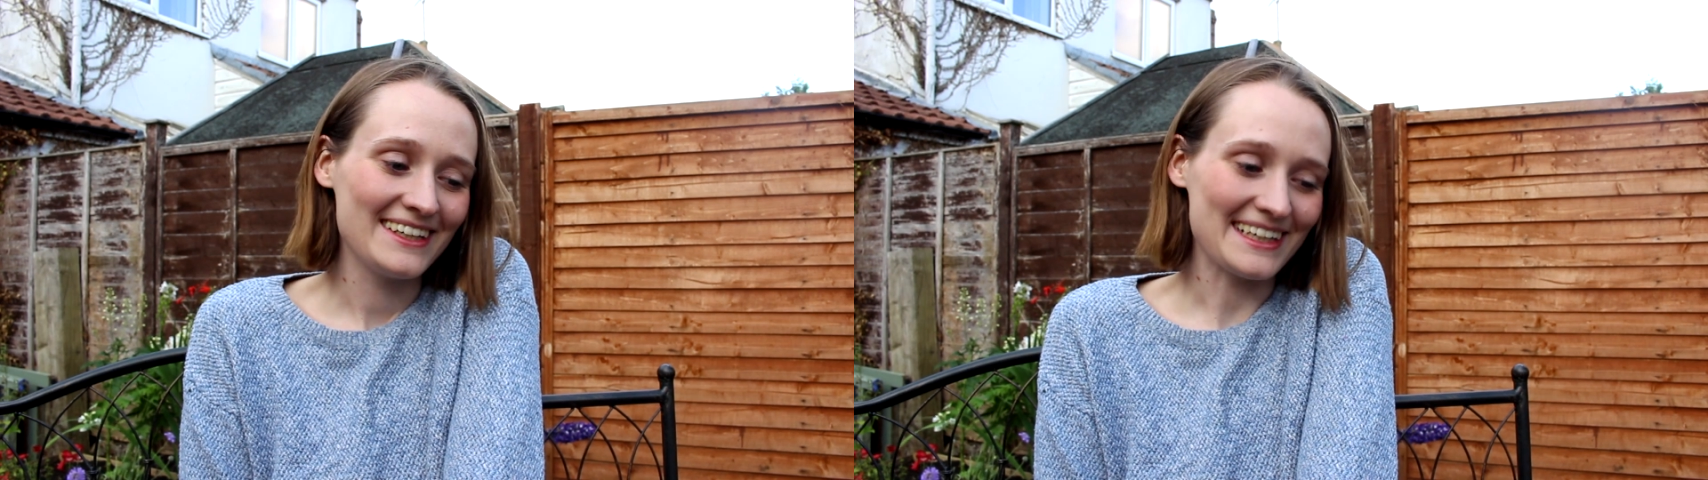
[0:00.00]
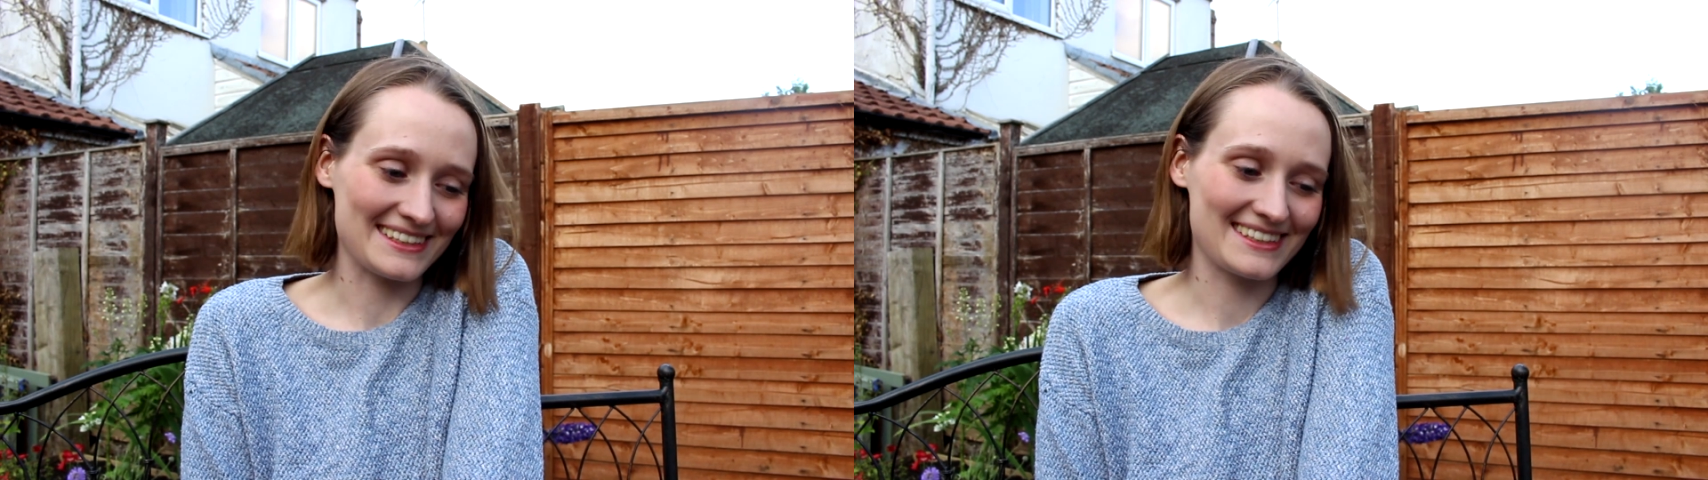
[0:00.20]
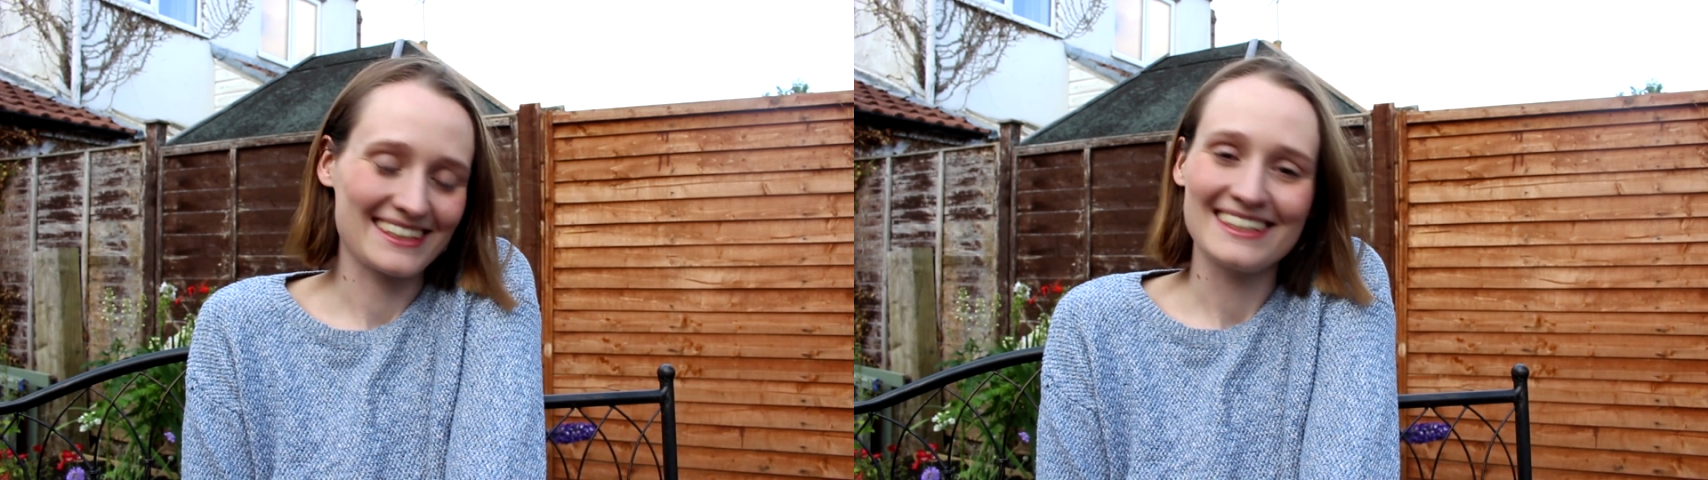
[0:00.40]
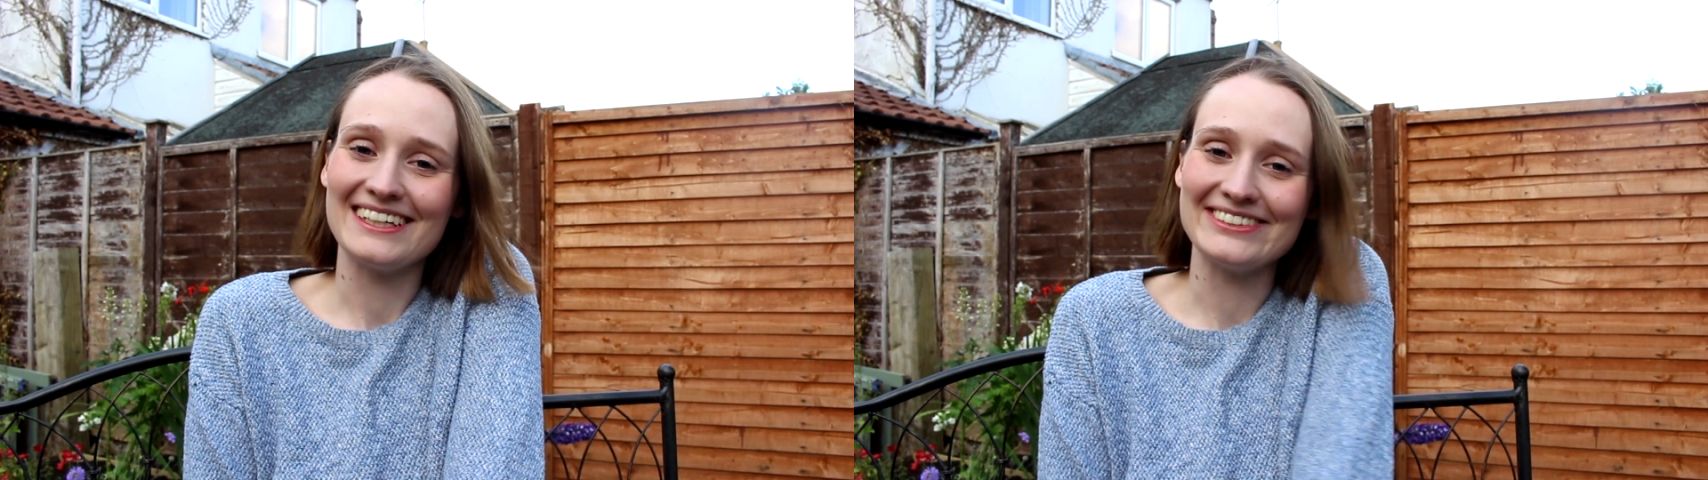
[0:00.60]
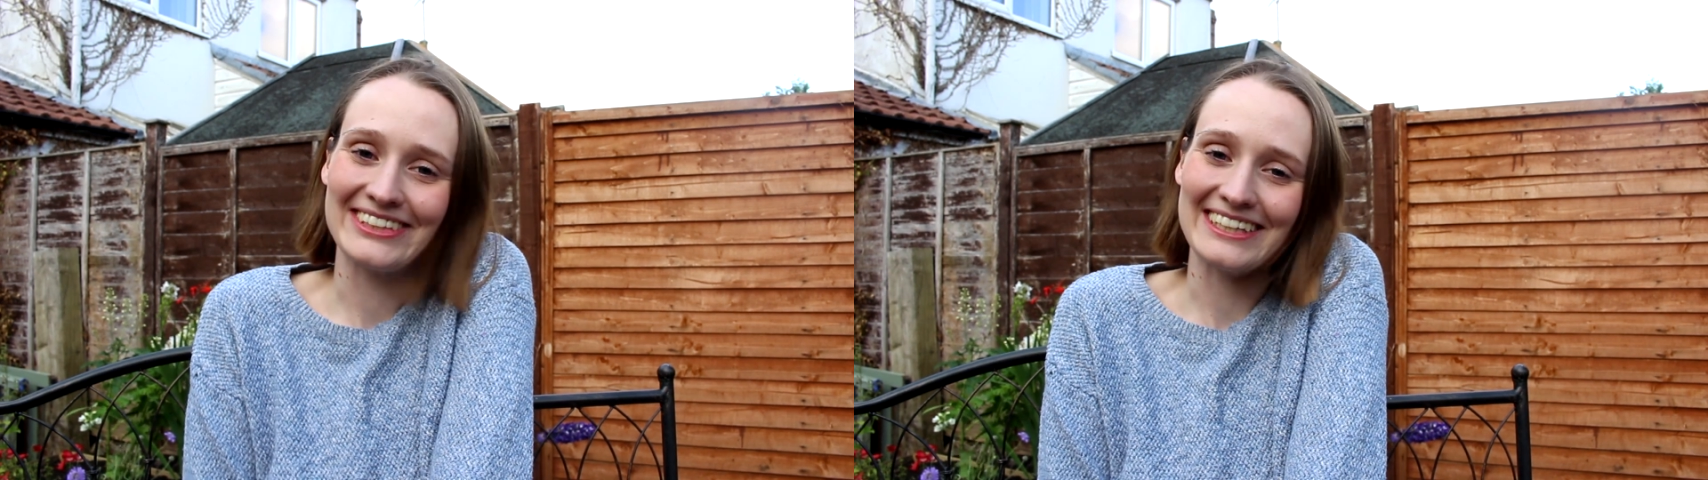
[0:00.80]
Yes,
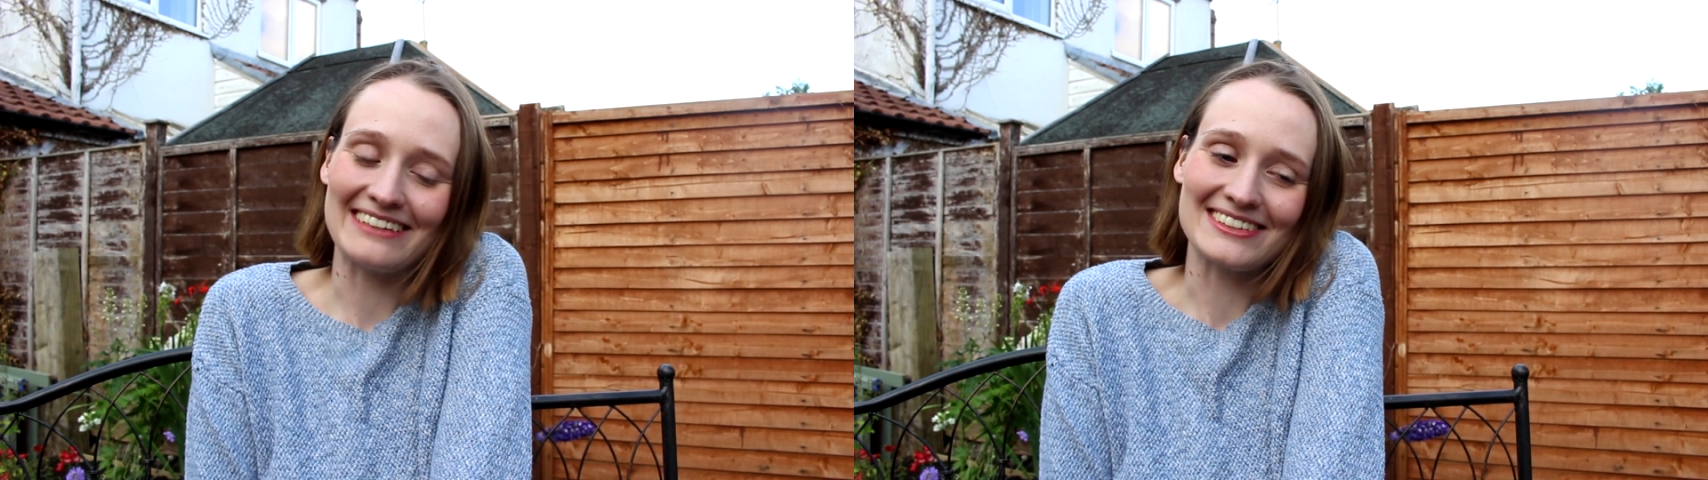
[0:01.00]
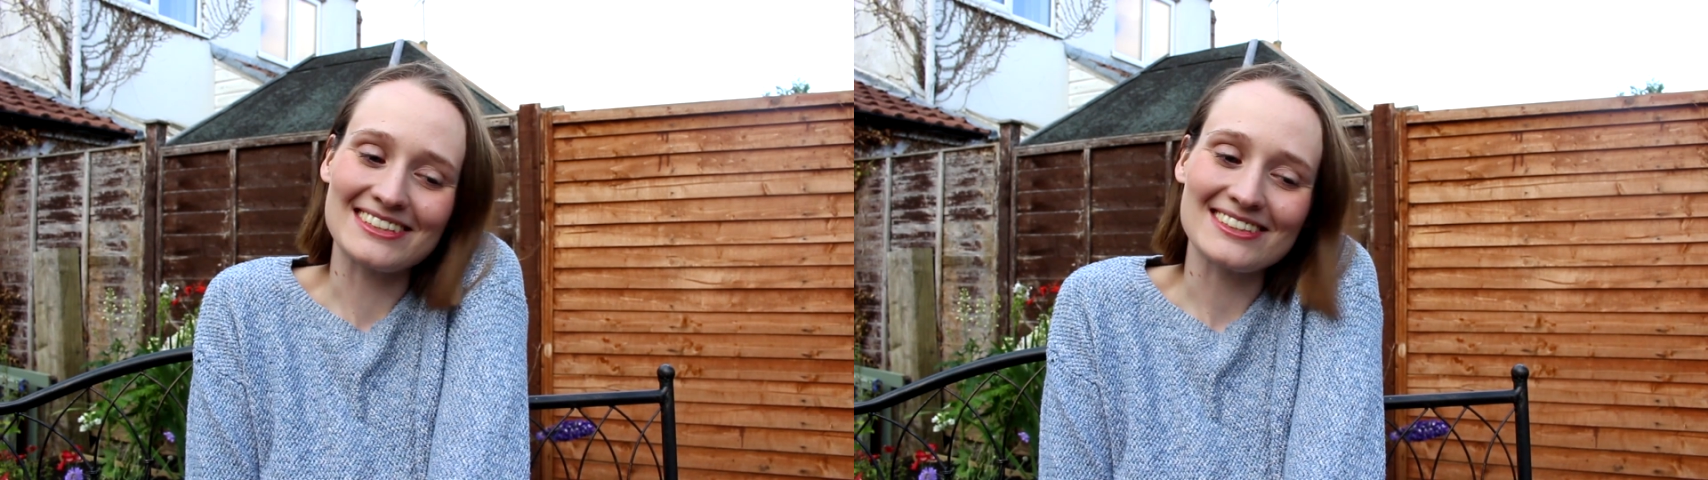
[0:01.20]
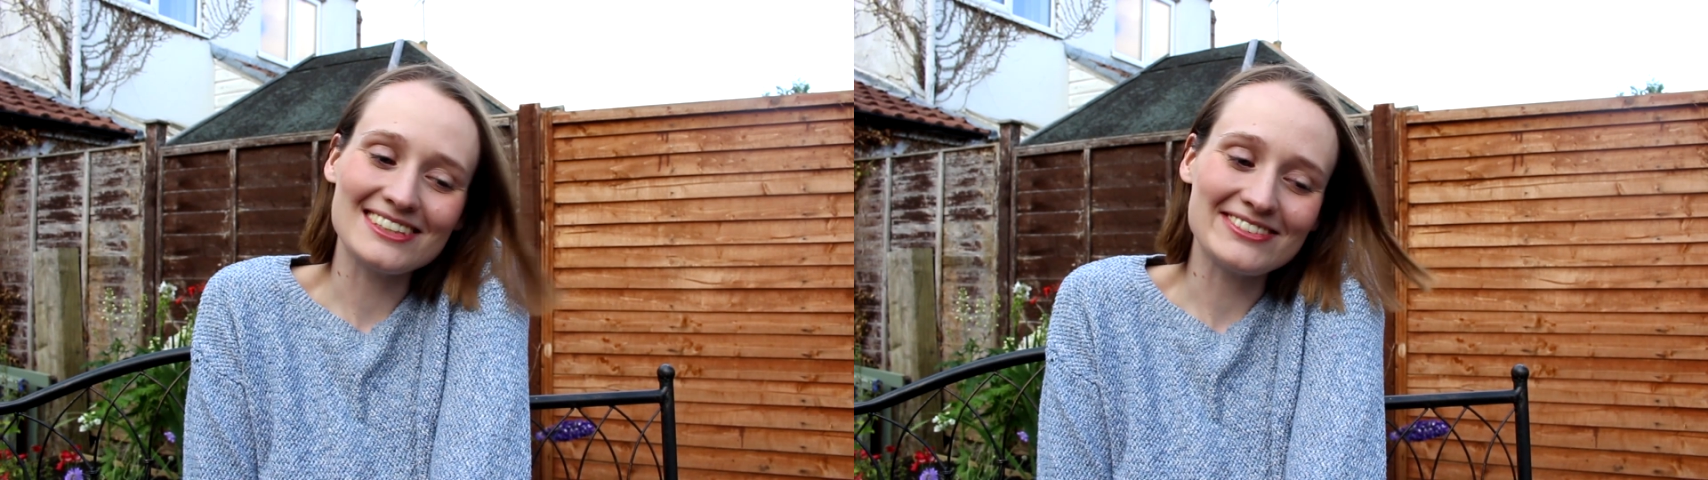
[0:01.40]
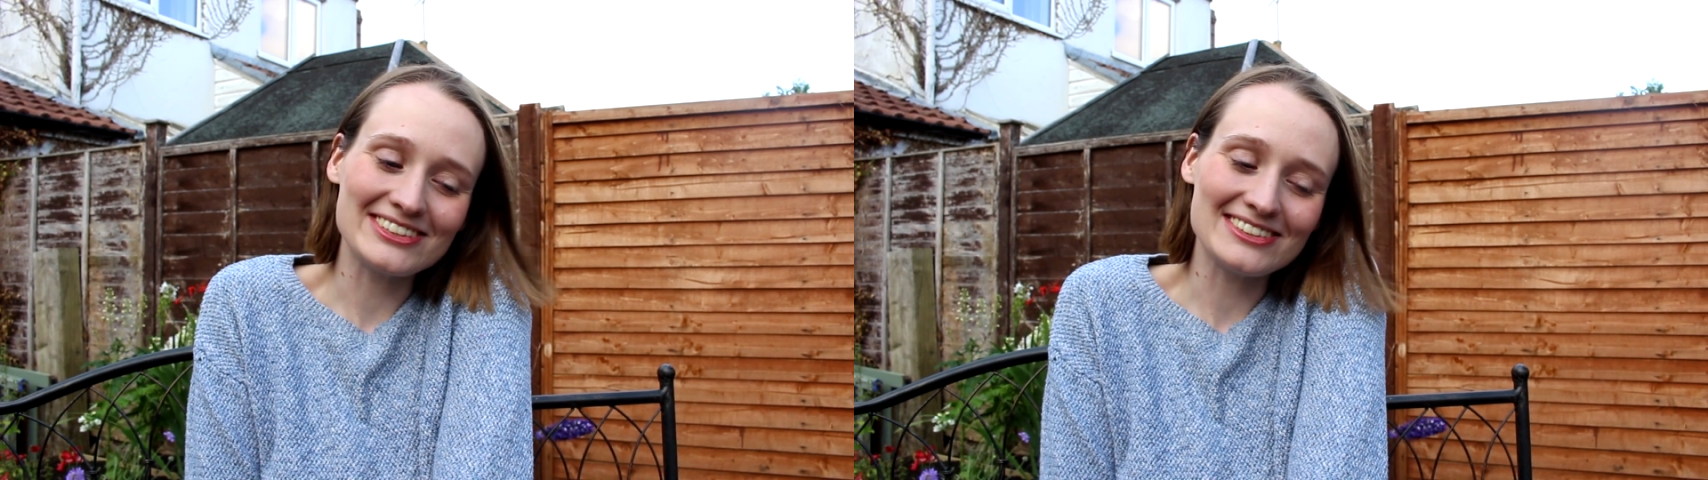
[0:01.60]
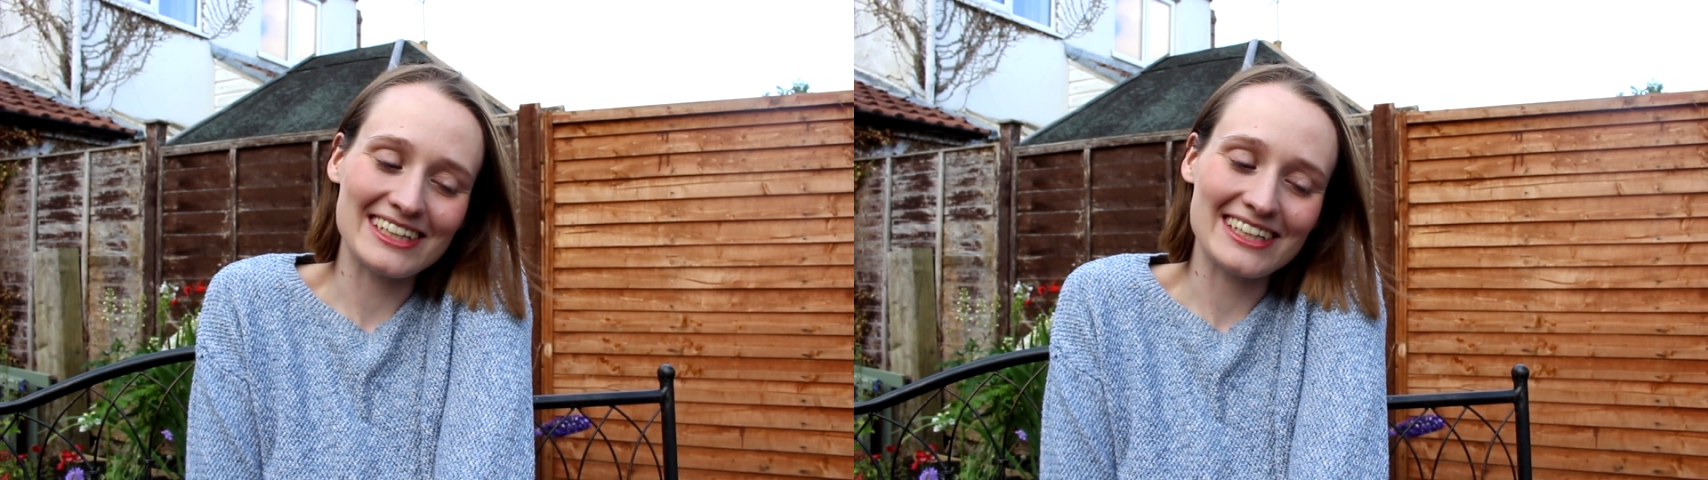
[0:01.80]
hopefully that was enjoyable.